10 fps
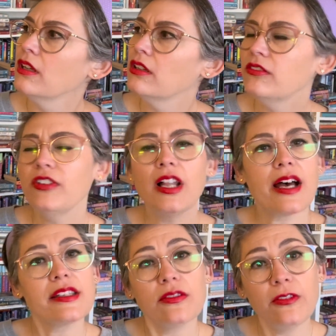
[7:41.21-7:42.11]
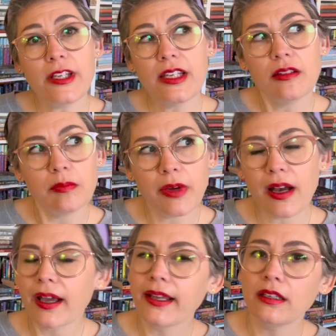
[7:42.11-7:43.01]
philosophy
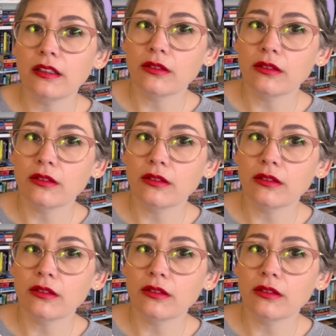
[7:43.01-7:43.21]
behind